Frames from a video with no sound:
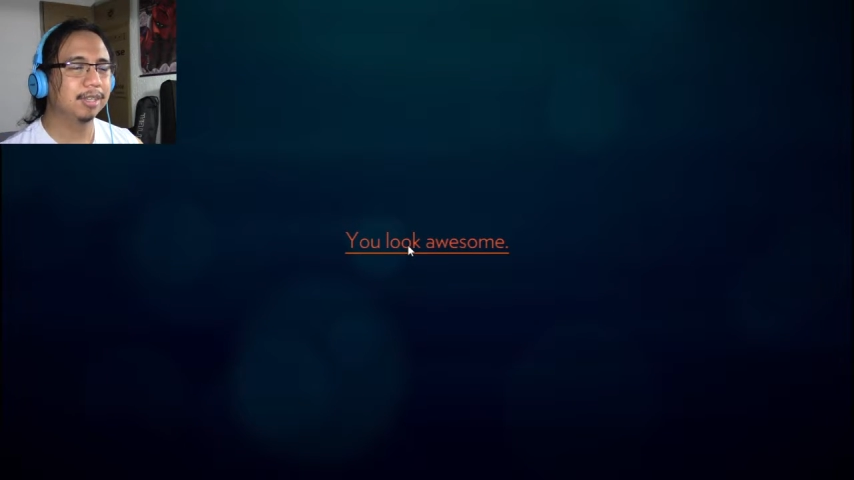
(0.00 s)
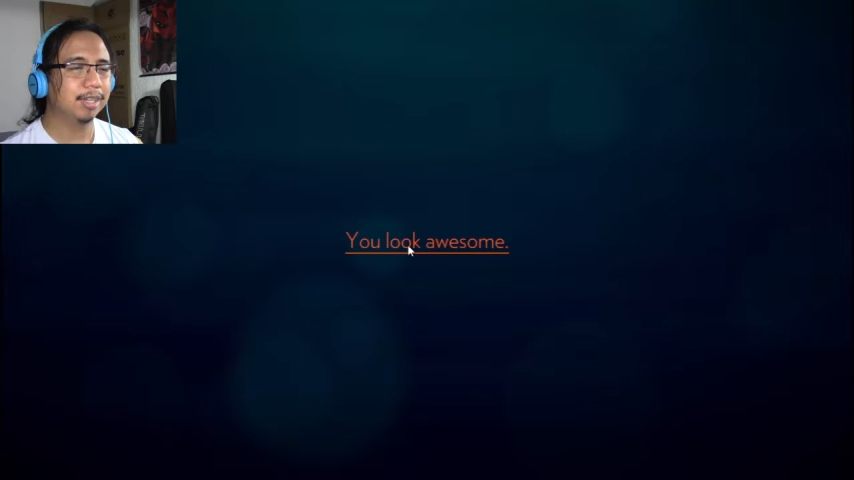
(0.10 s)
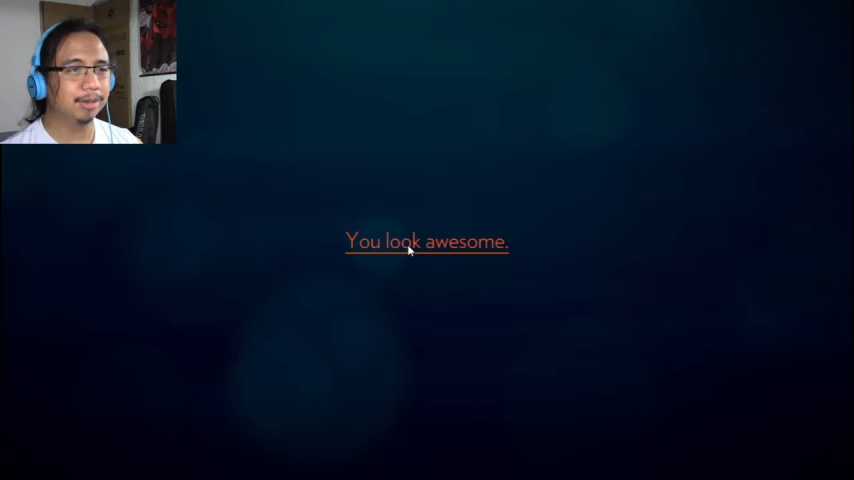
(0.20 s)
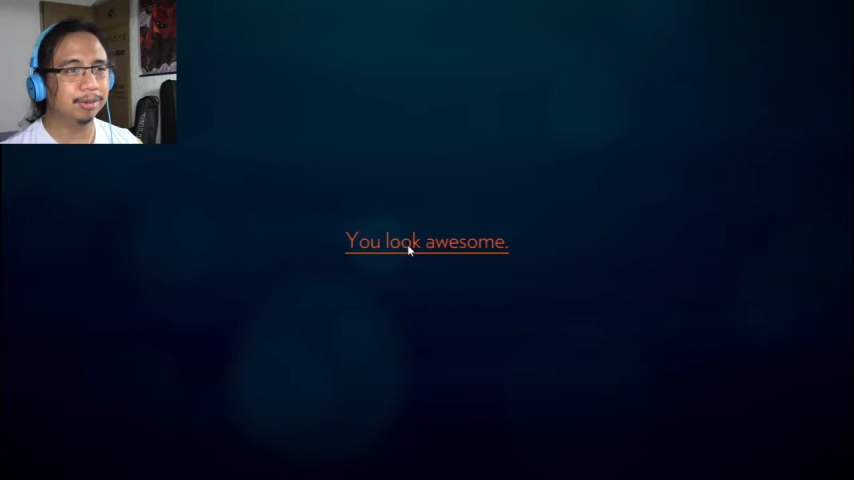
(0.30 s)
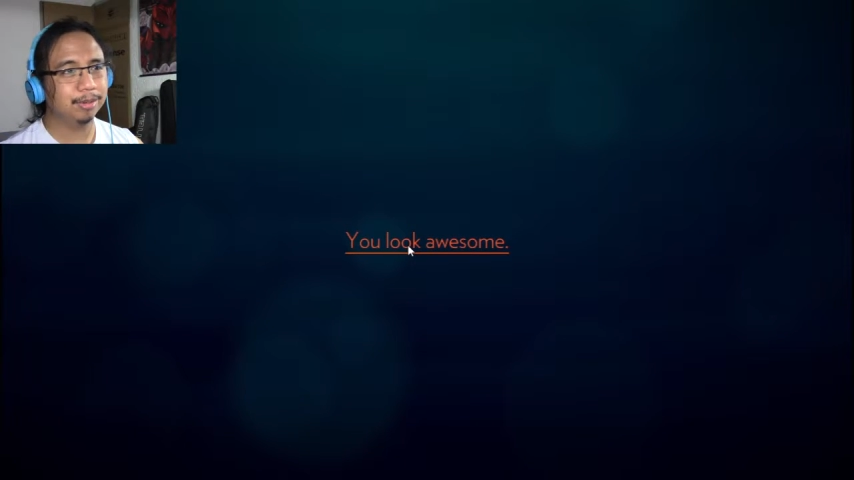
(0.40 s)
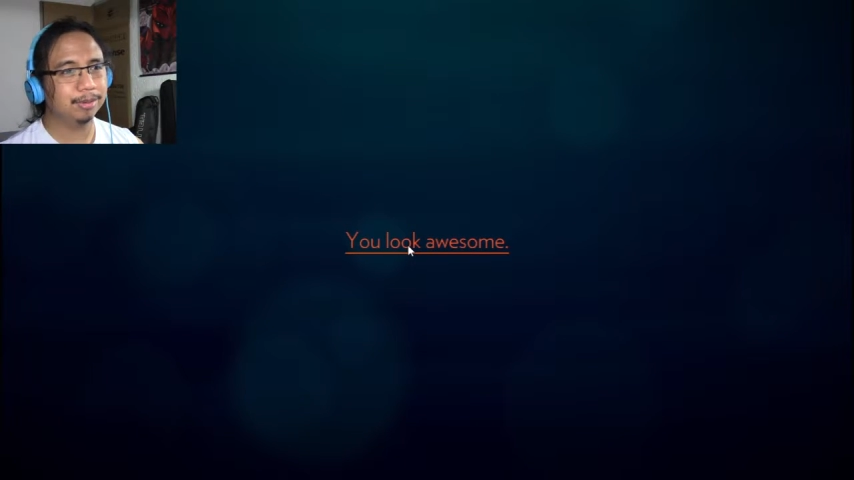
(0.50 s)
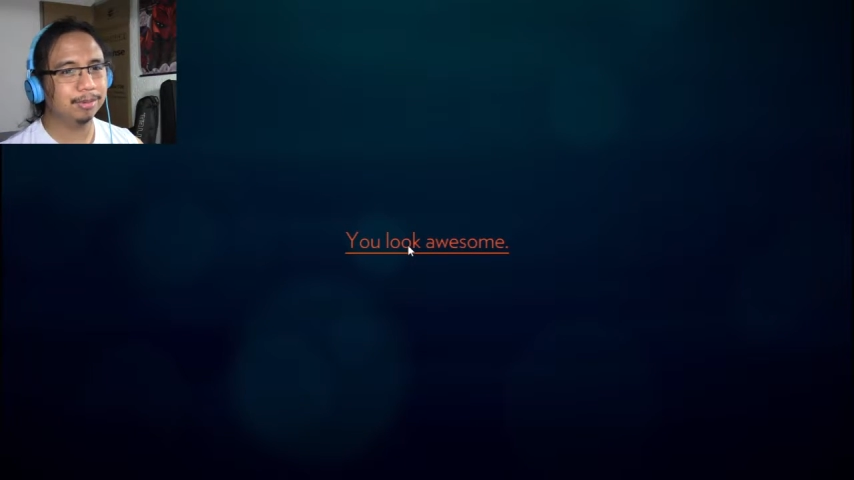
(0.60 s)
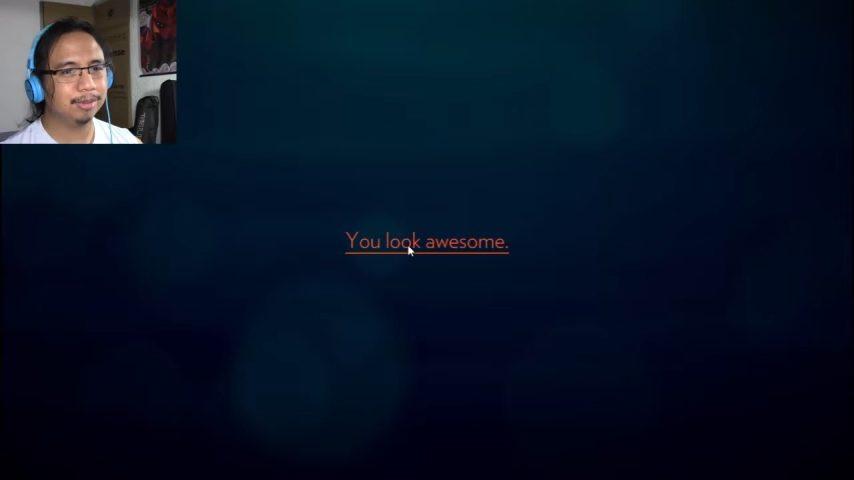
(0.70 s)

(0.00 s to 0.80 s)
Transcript: I wonder